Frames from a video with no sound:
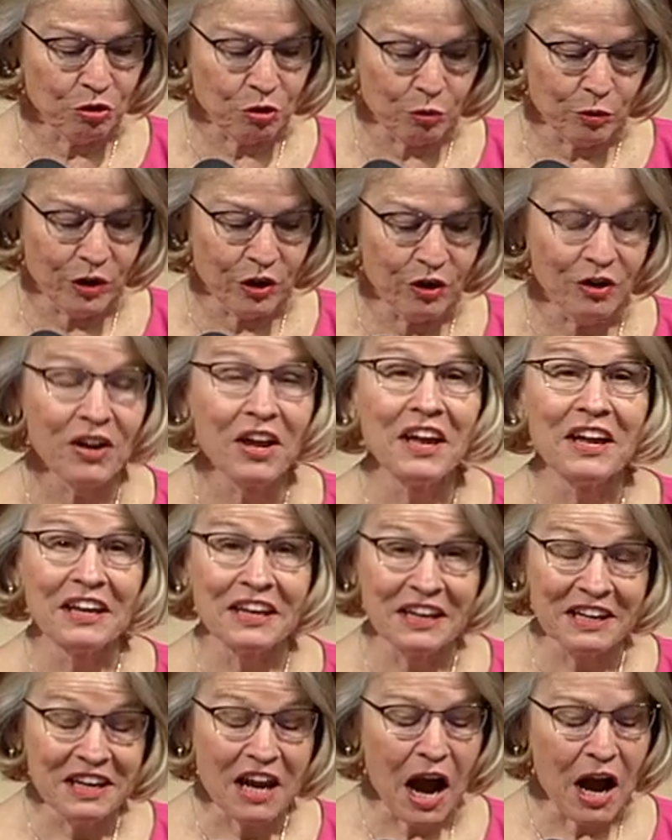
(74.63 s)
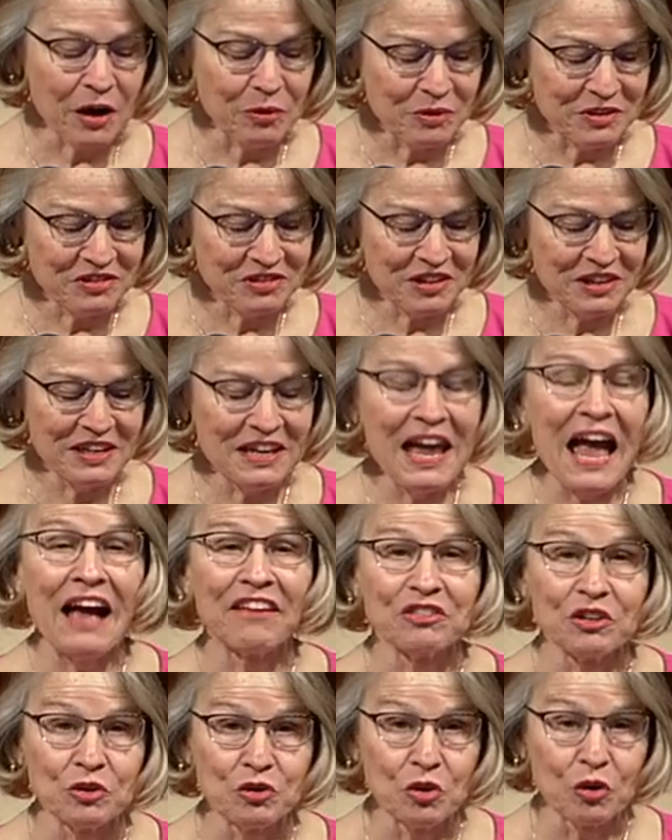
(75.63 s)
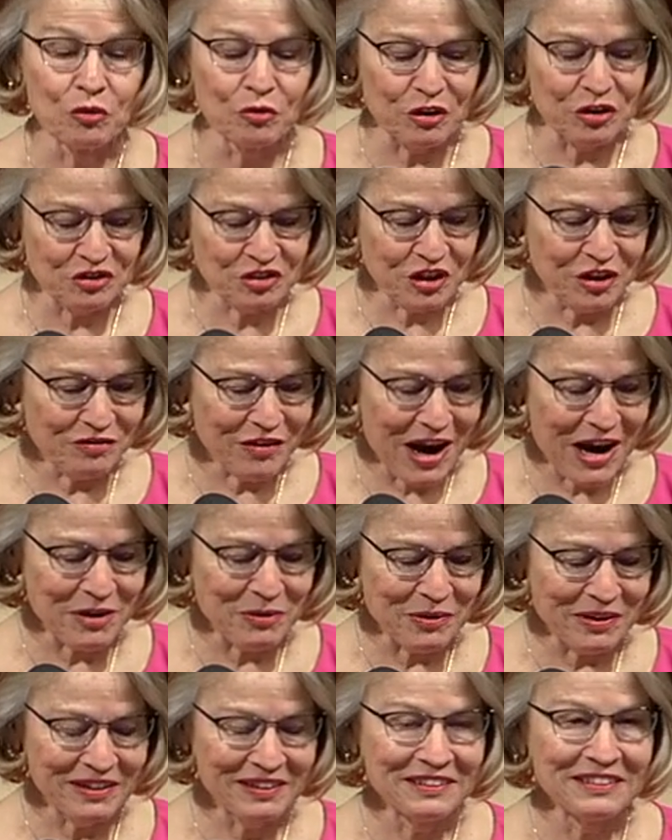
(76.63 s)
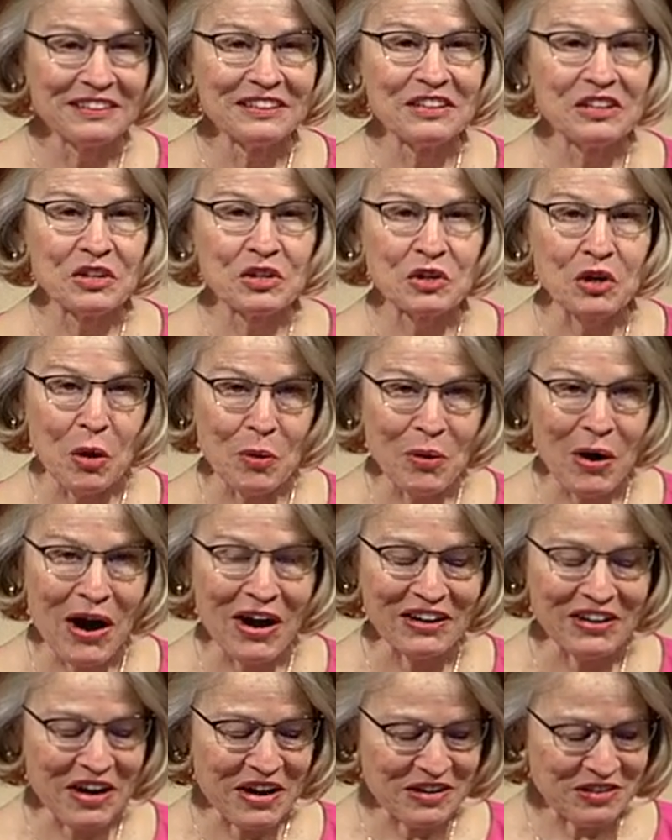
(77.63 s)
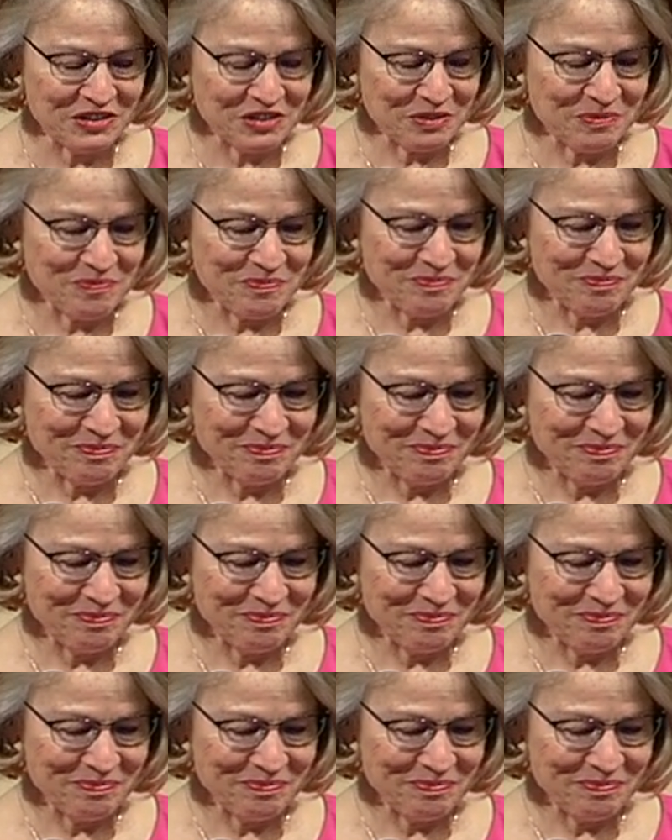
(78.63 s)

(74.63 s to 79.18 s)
career in Iowa City at the University of Iowa. Go Hawkeyes!